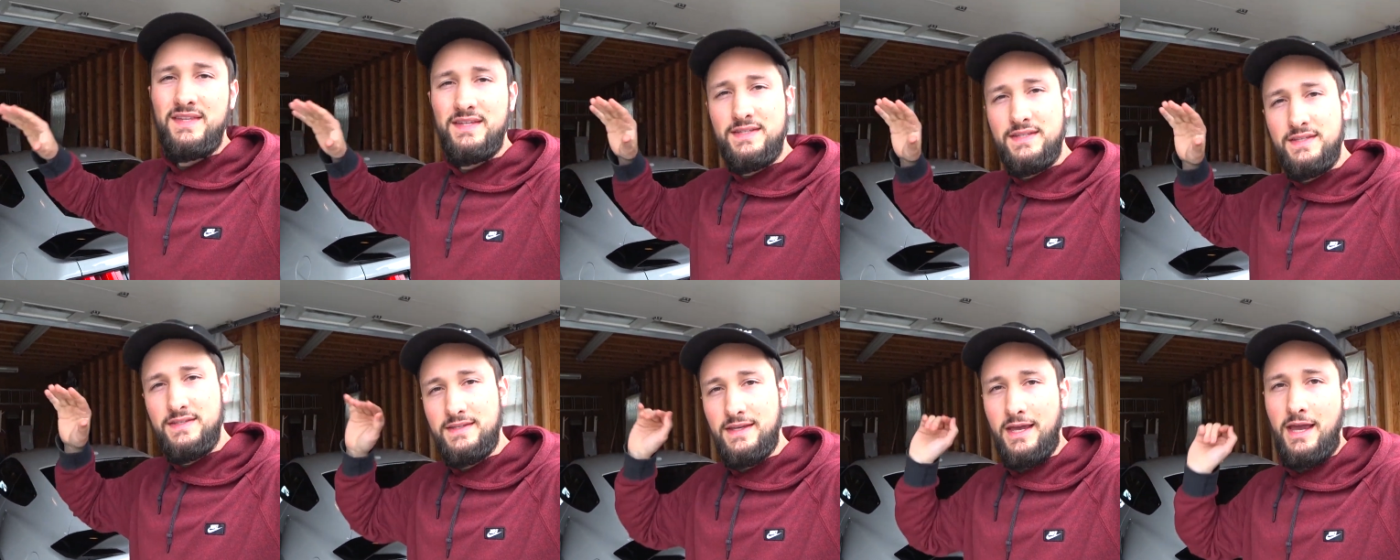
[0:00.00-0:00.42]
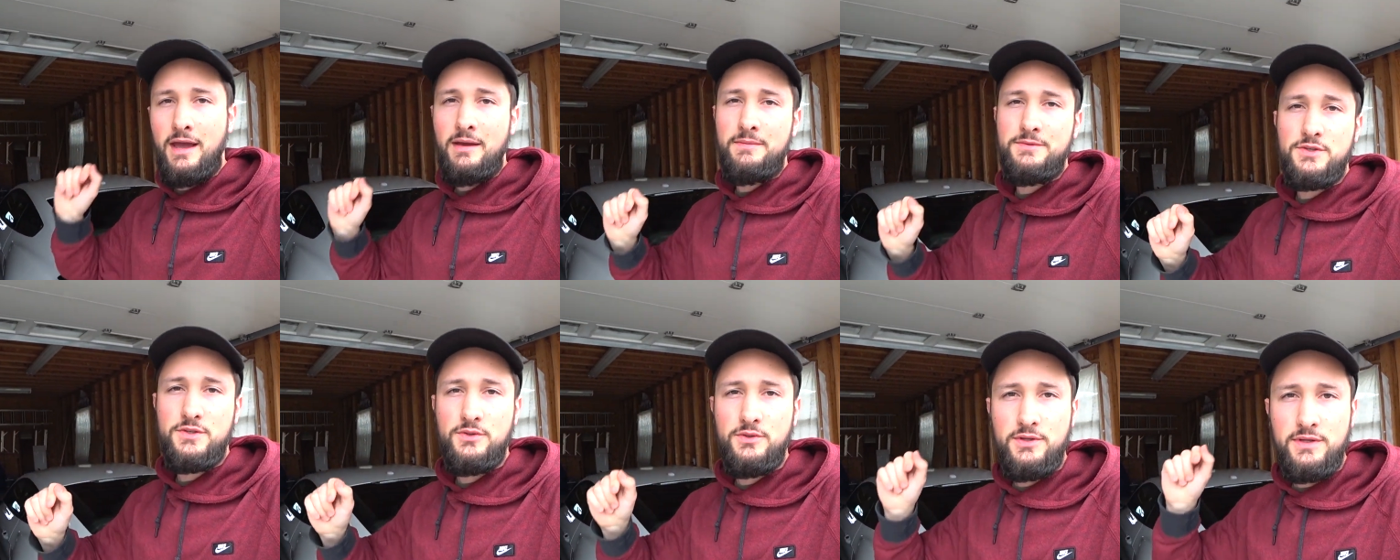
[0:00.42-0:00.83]
this is
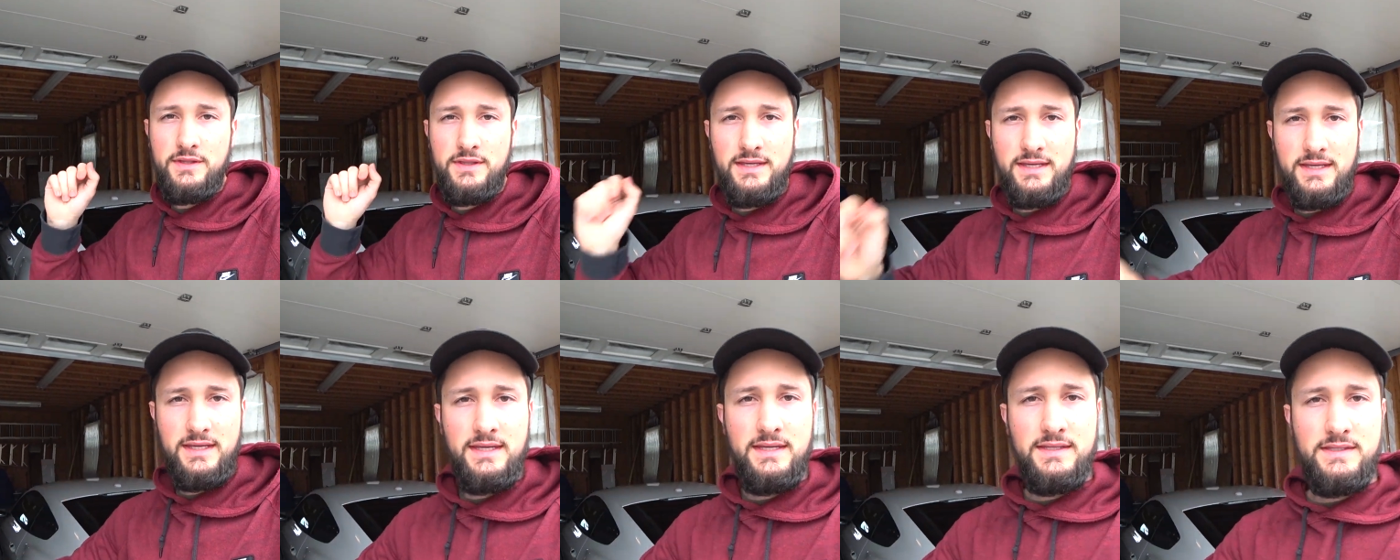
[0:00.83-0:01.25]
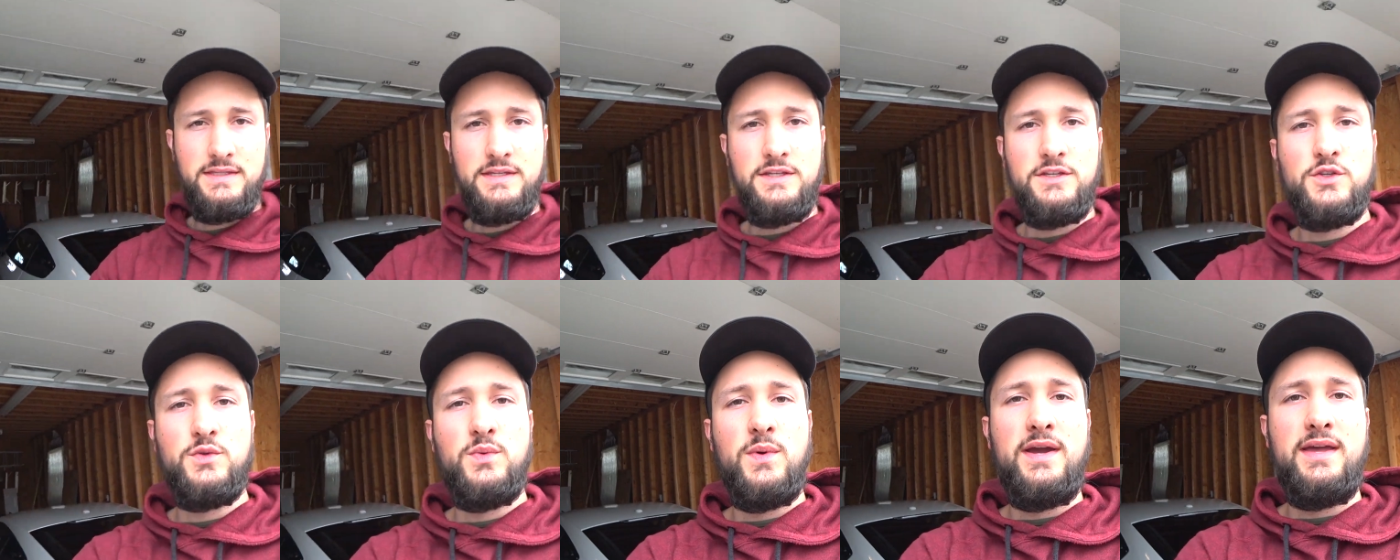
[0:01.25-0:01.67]
absolutely the
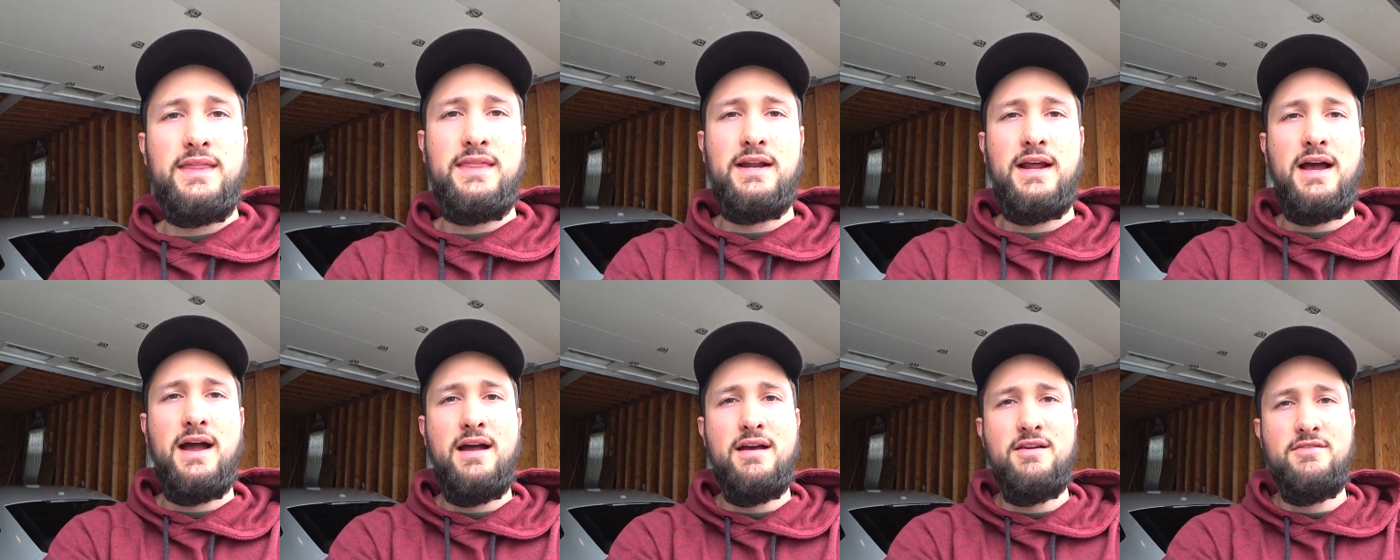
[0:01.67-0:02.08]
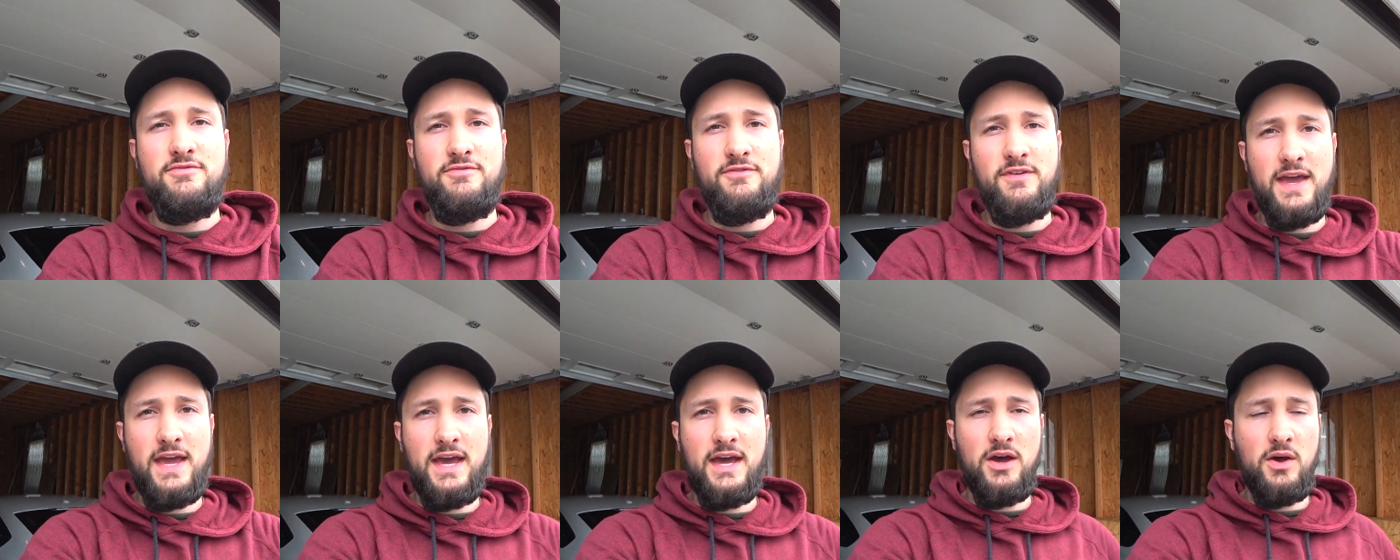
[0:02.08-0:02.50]
easiest way that I
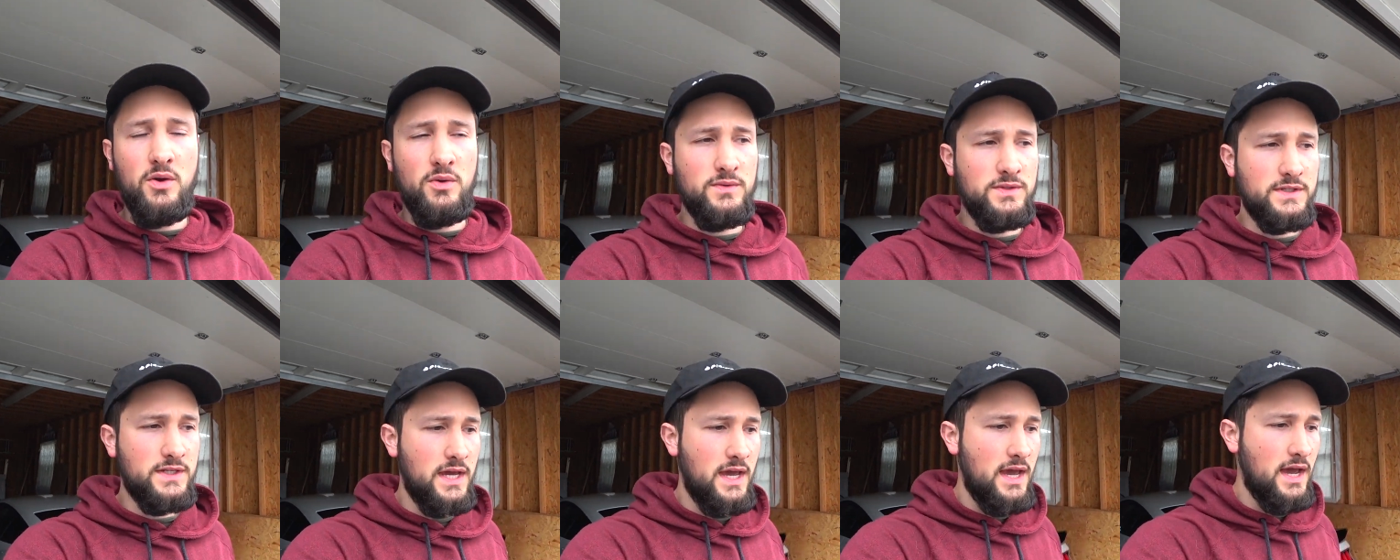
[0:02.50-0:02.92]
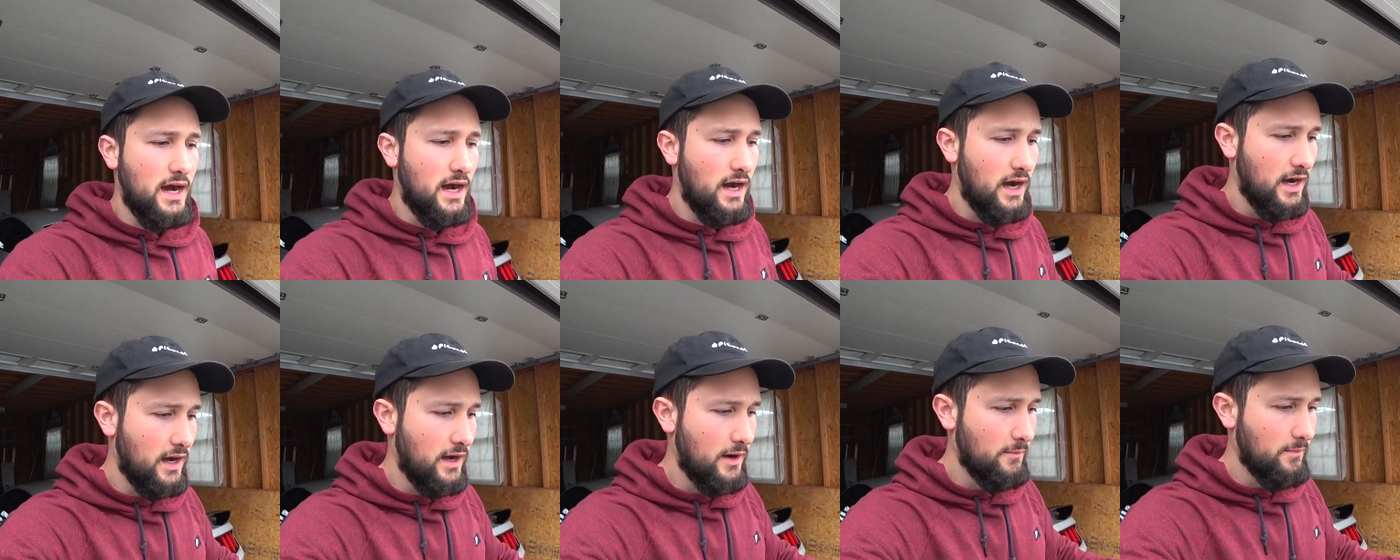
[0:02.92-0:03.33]
found
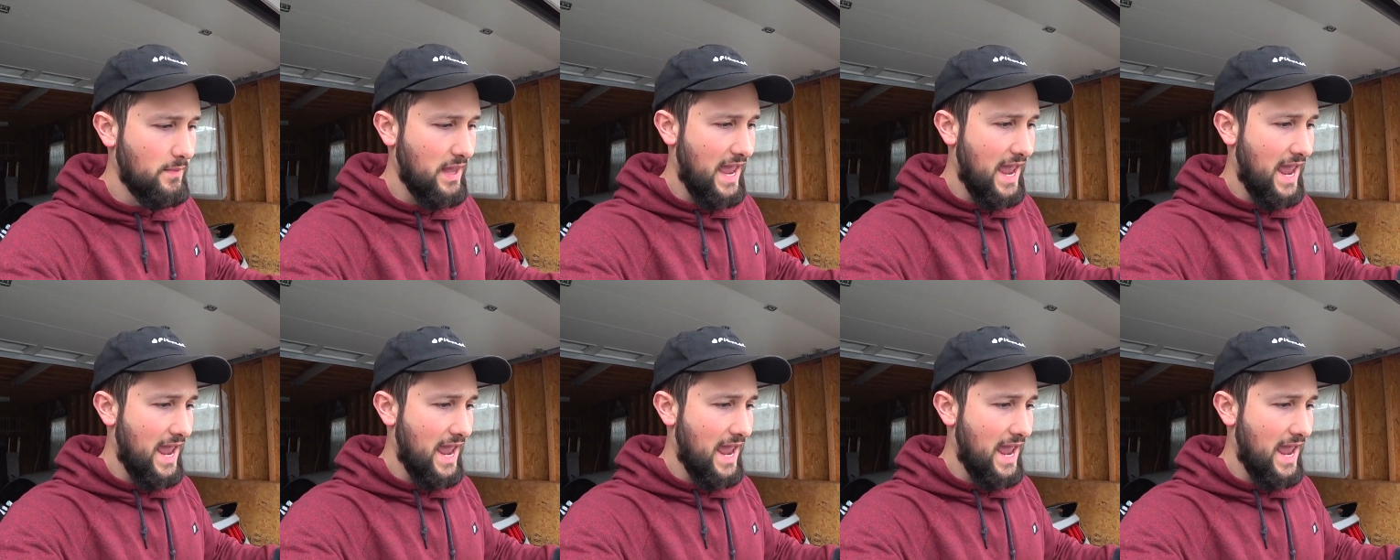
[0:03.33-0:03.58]
um,